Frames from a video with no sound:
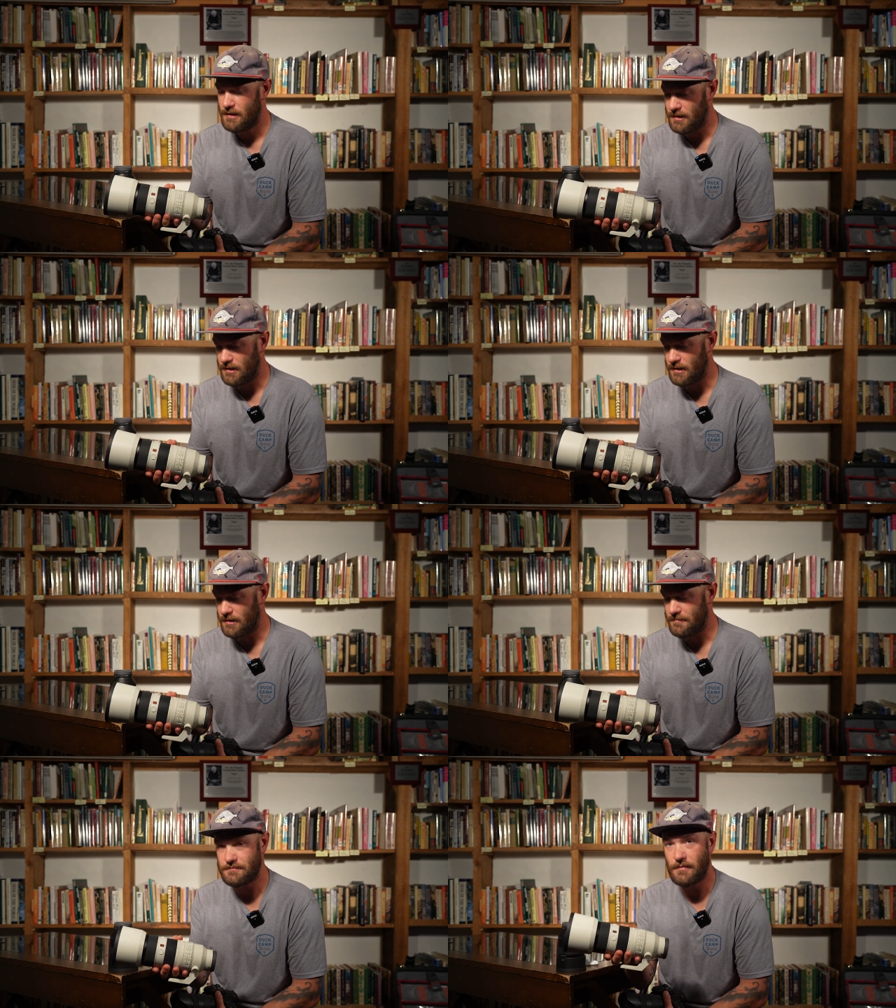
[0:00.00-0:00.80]

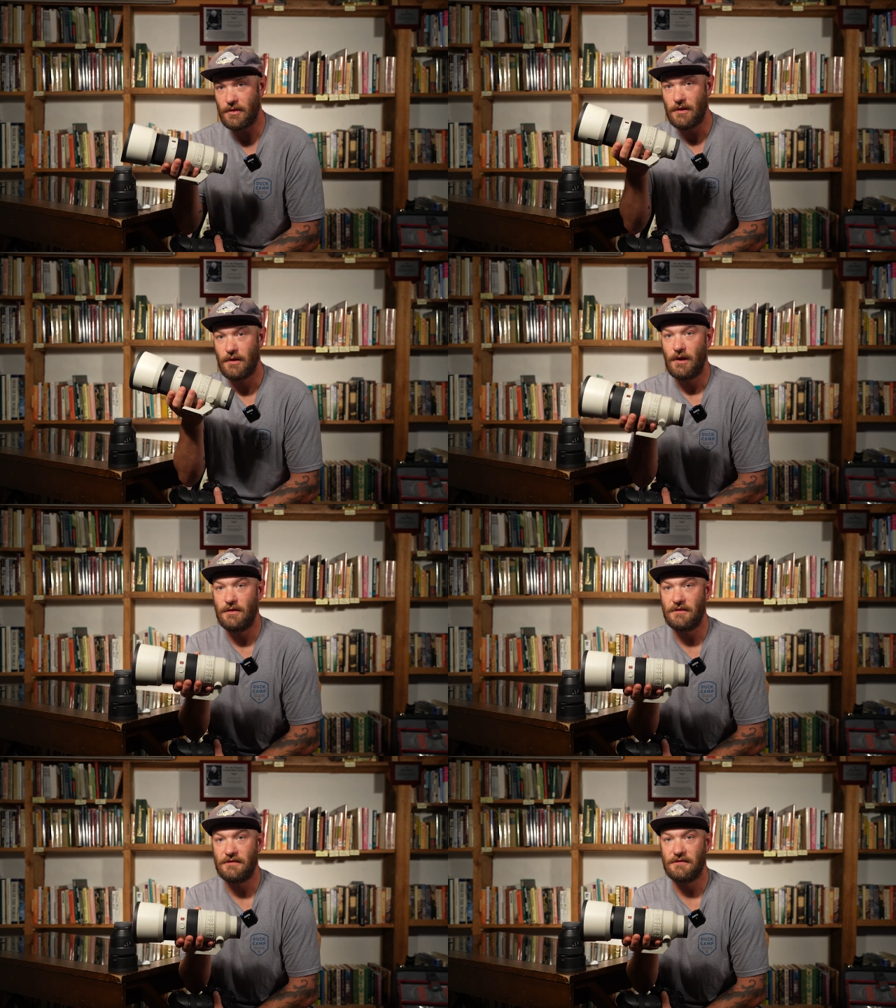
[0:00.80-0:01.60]
Um,
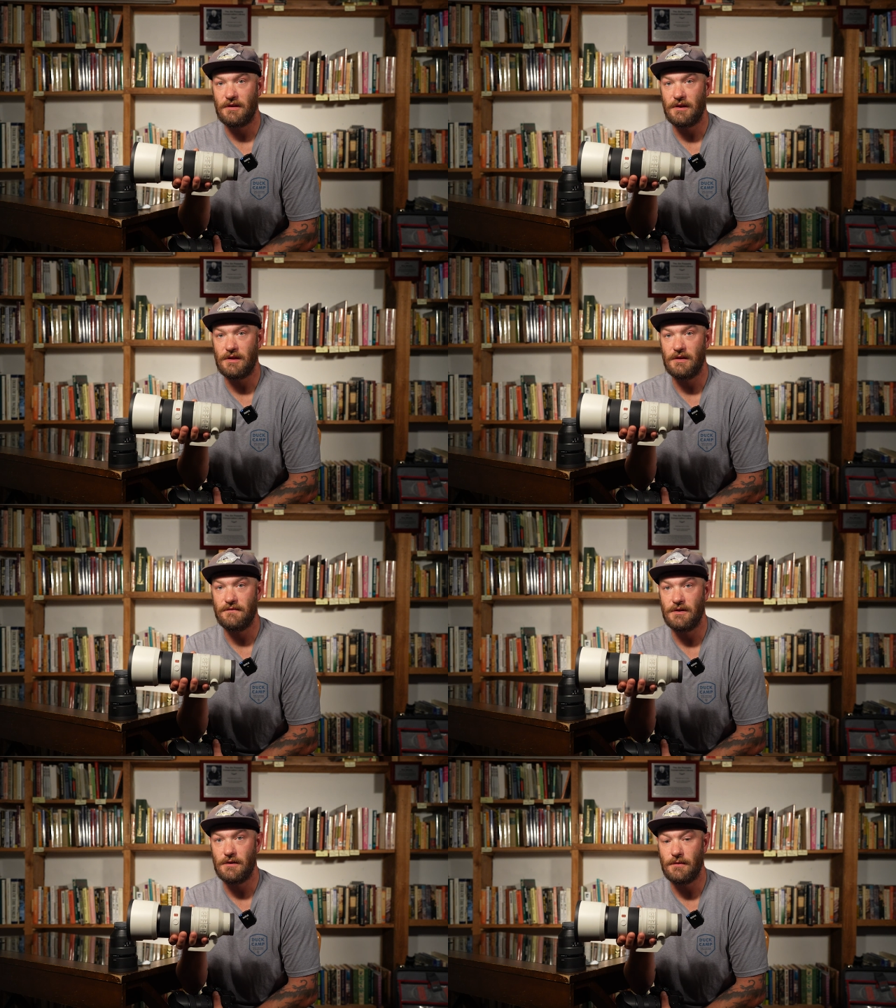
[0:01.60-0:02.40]
this is gonna
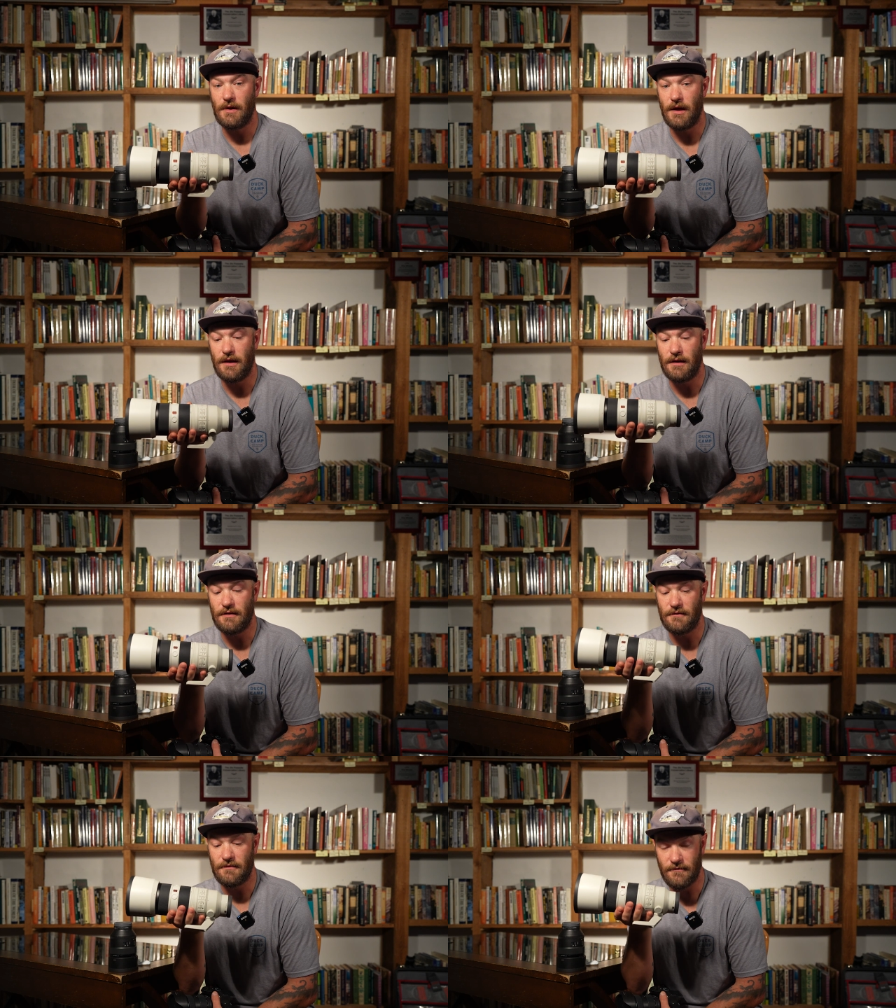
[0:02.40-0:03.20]
give you
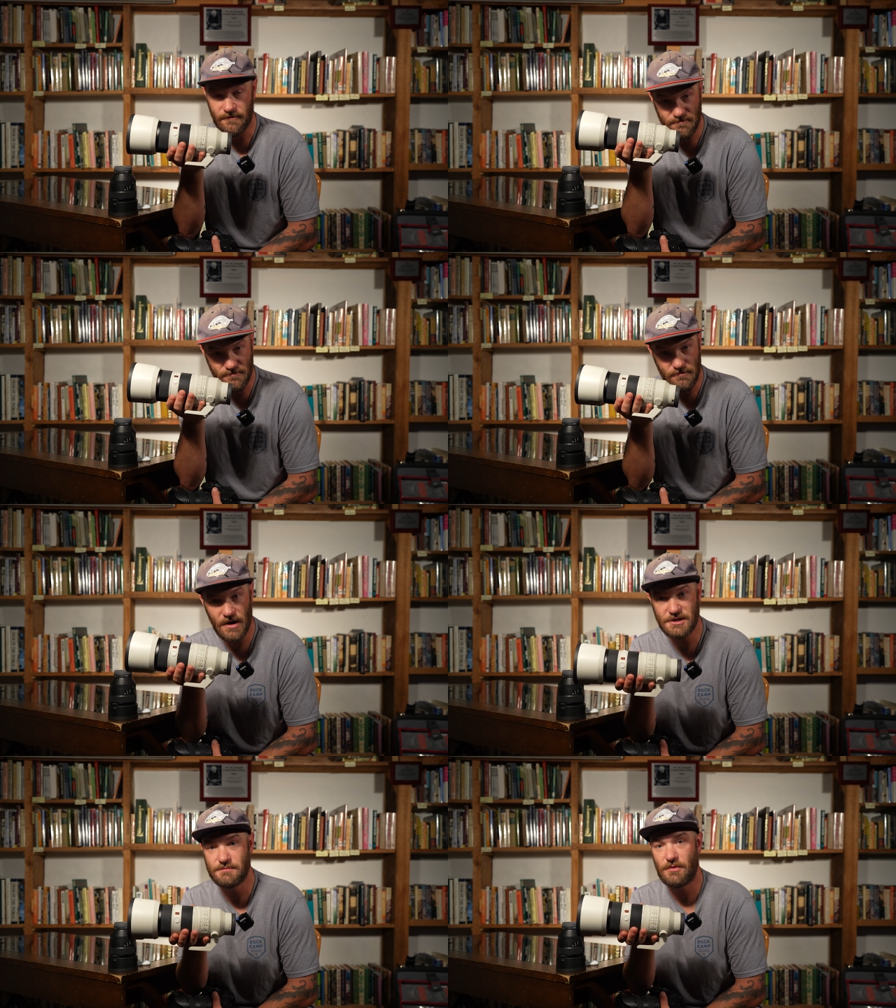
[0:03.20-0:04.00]
a
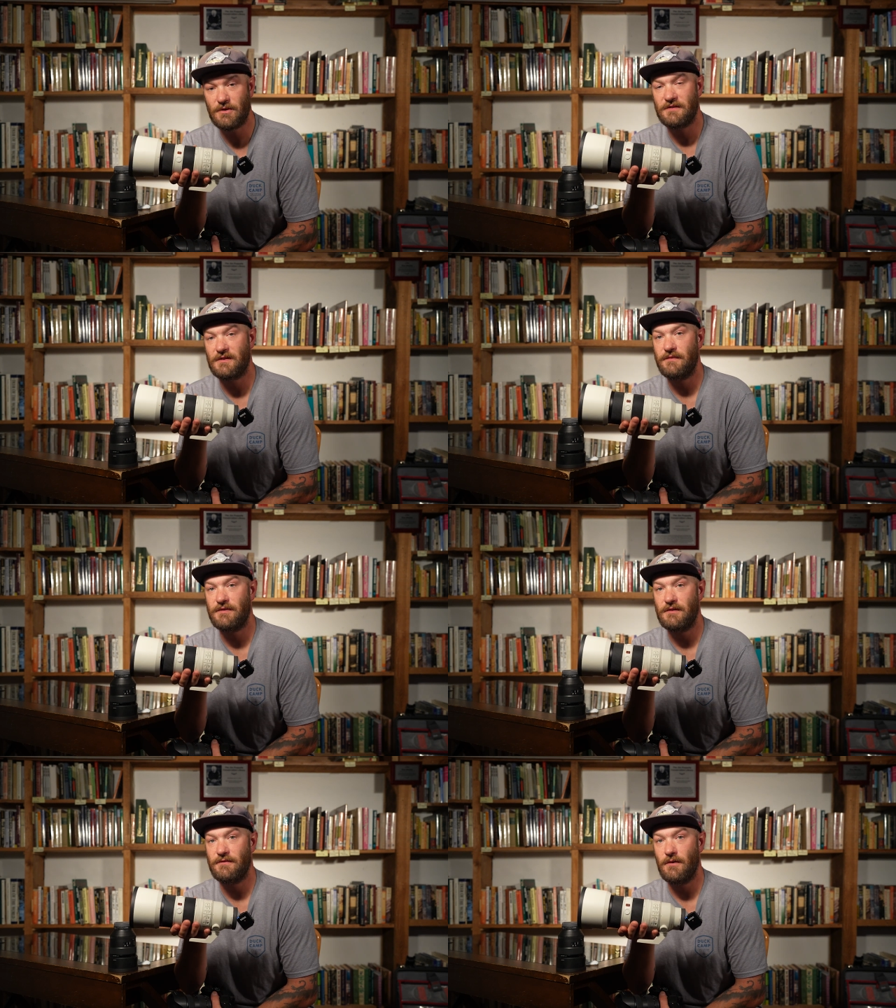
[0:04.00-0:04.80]
much more
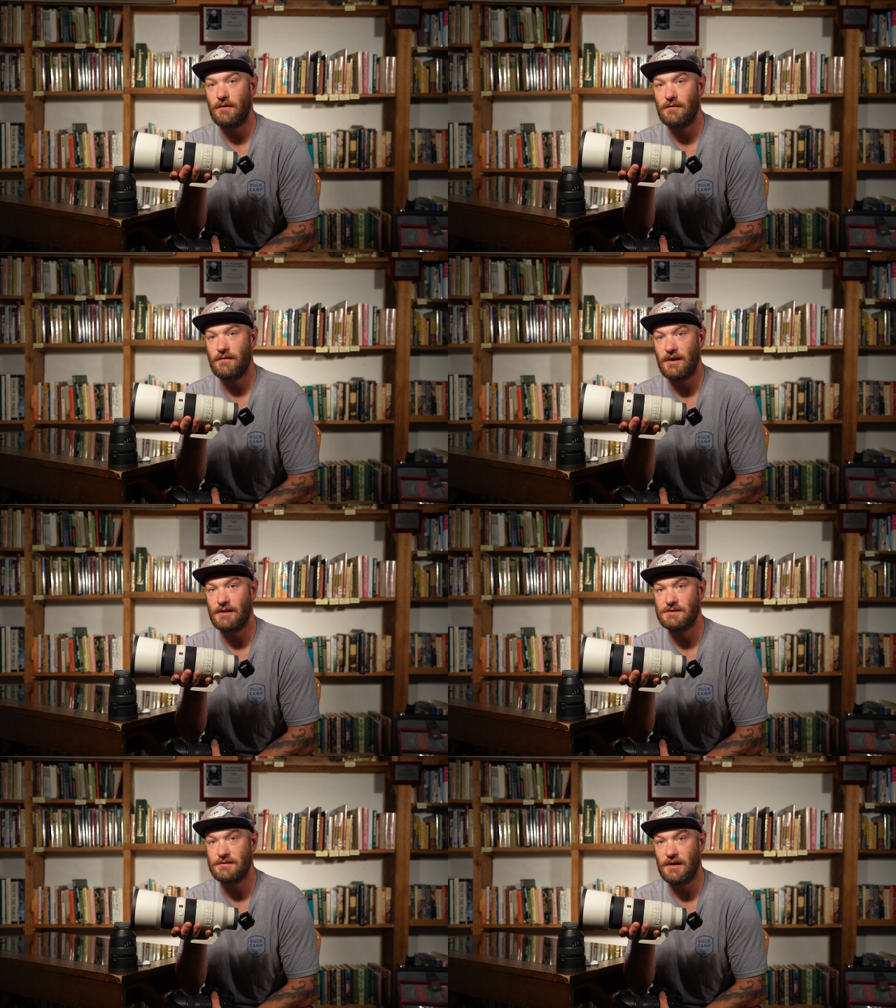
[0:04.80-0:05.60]
significant focal
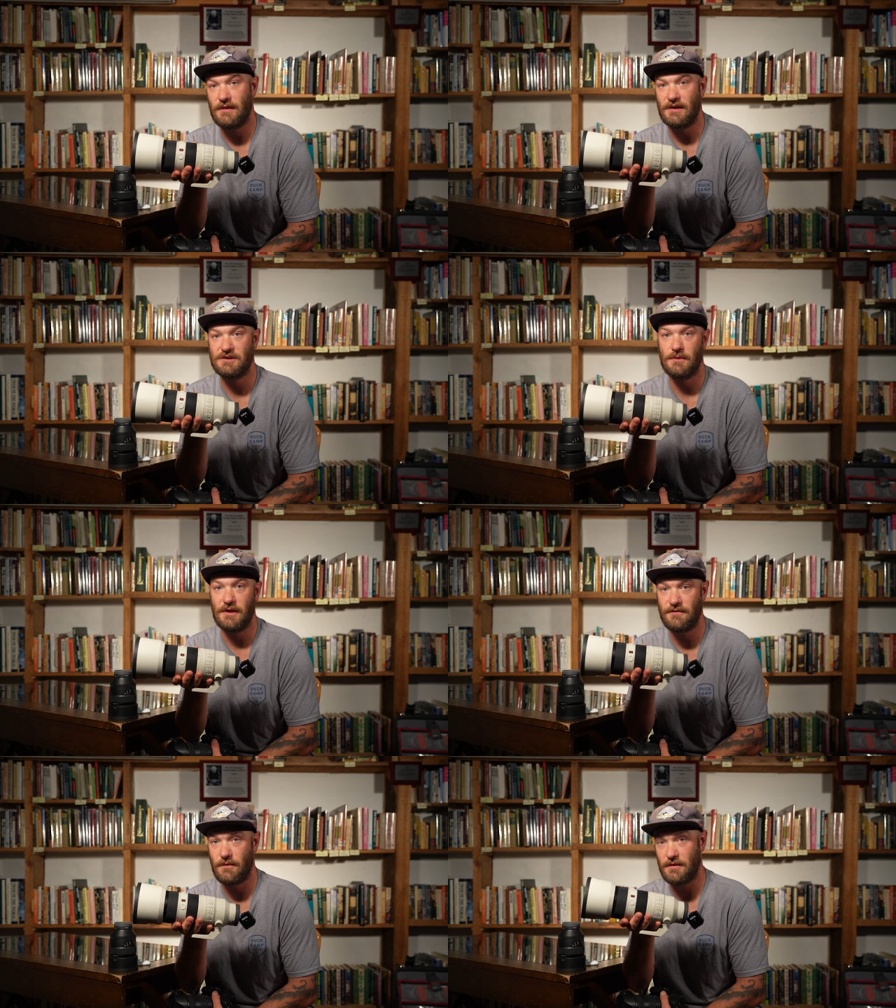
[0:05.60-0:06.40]
range than that
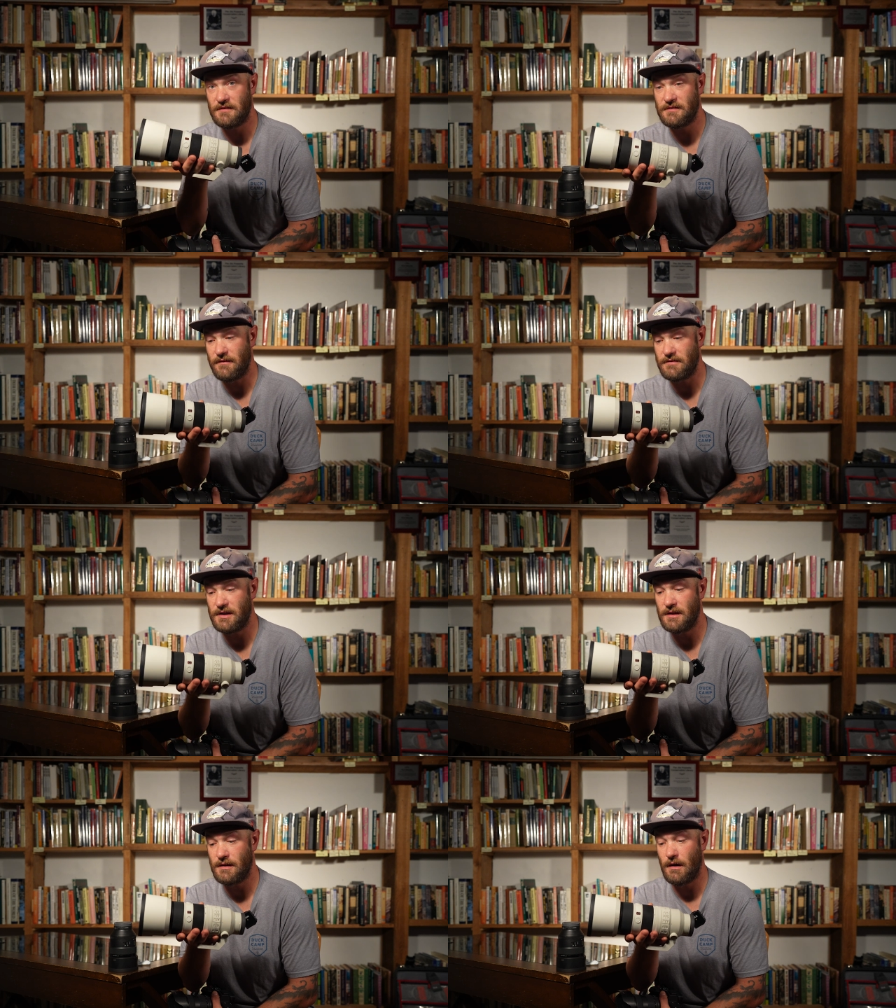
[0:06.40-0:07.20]
24 to
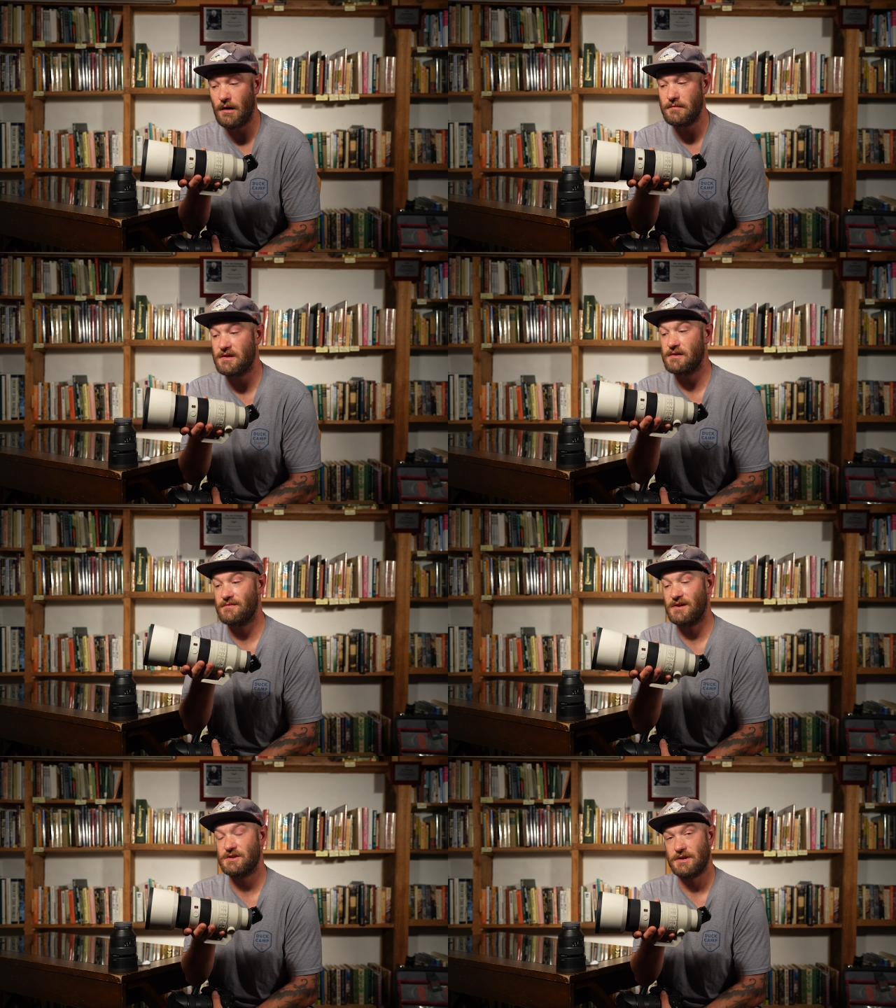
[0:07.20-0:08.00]
70. Um, you
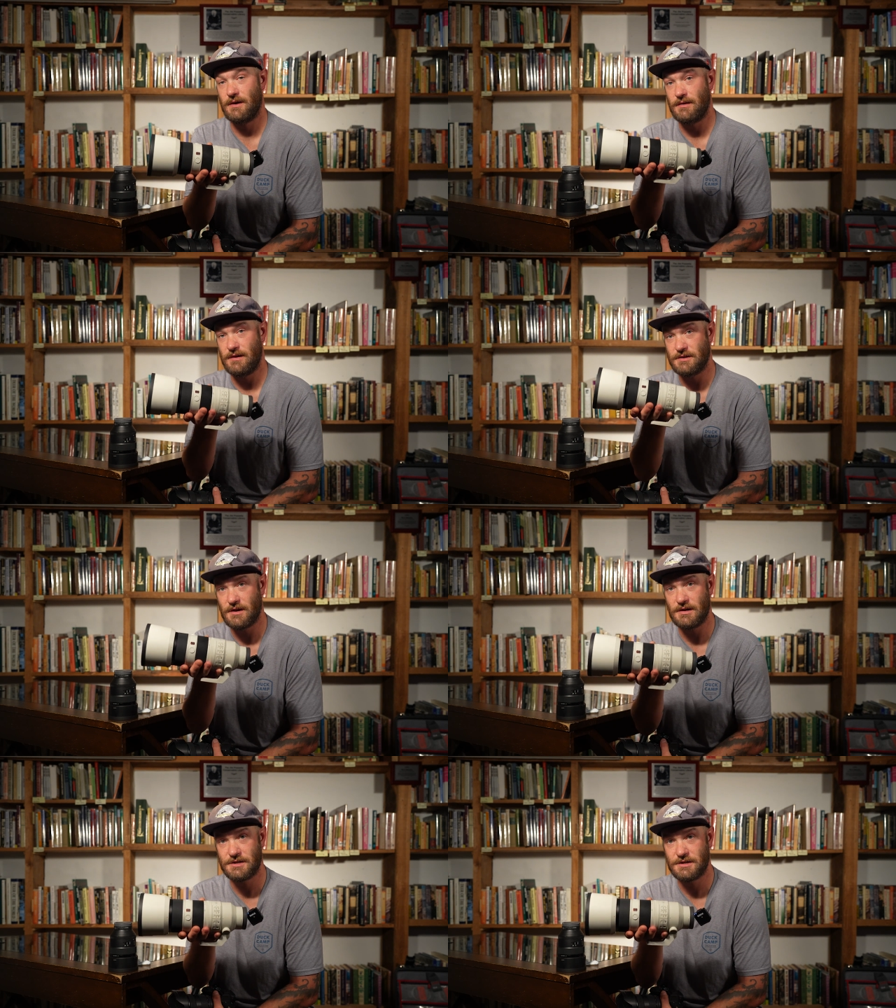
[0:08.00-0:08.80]
can reach out and
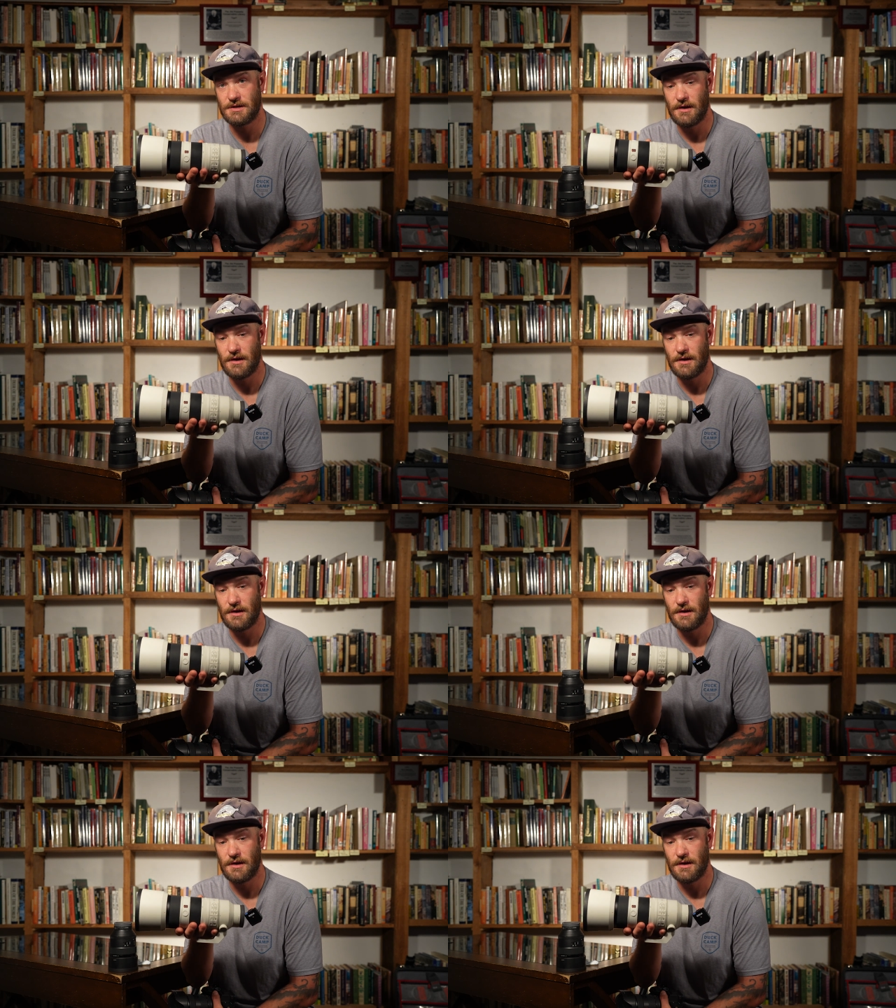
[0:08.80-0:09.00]
touch